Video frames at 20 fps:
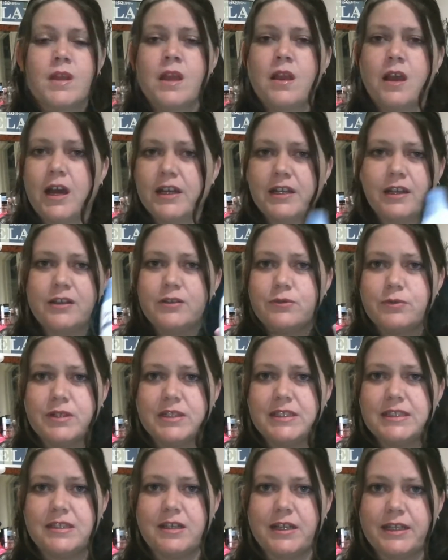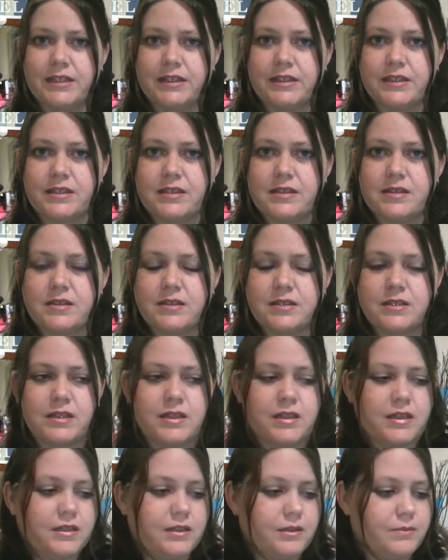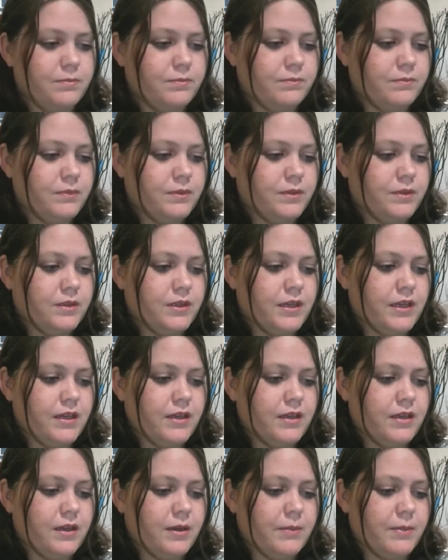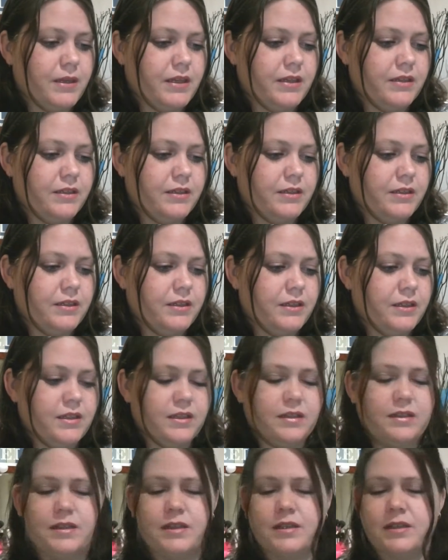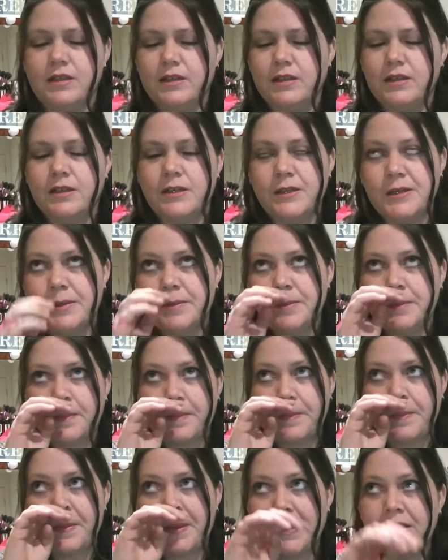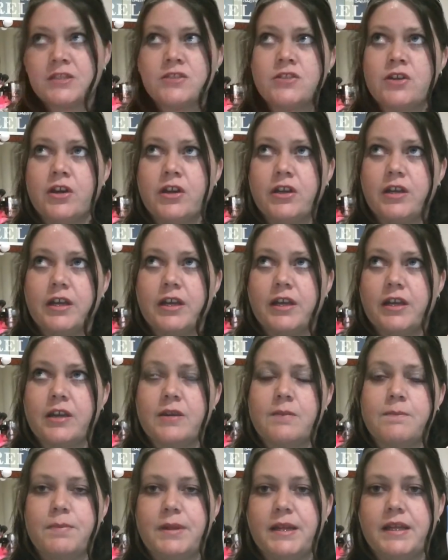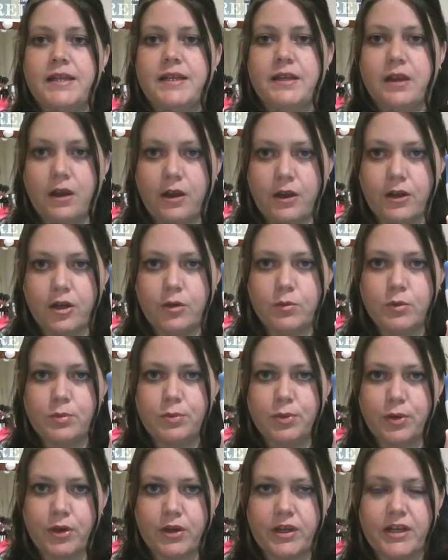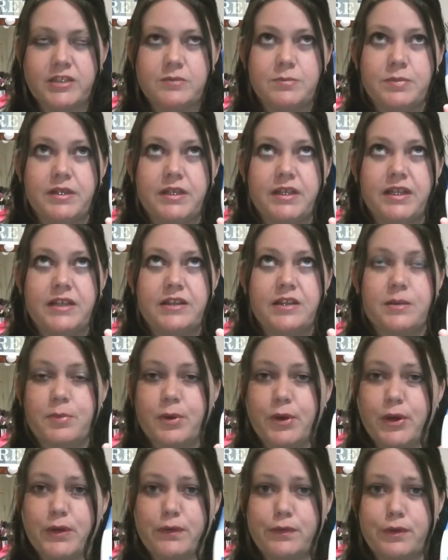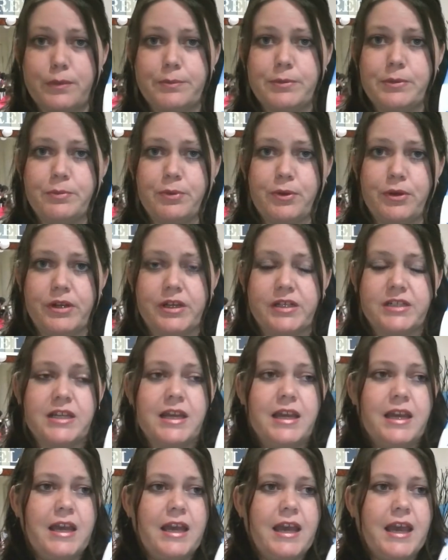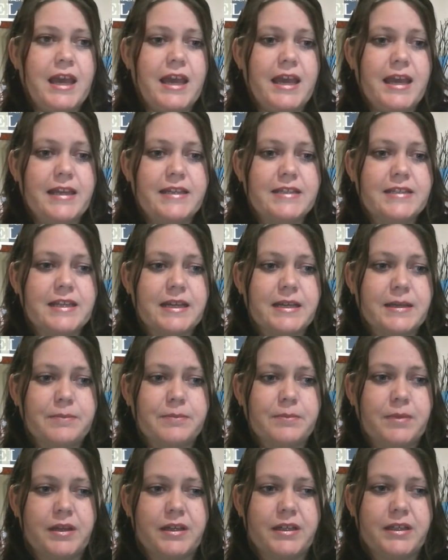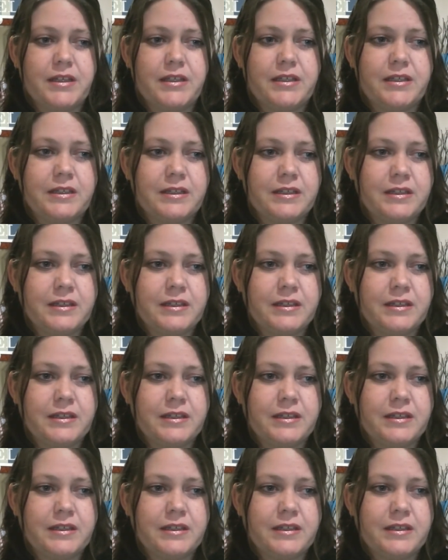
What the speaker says: don't really like this. I mean, it's not a completely horrible product, but it's a perfumed product. And I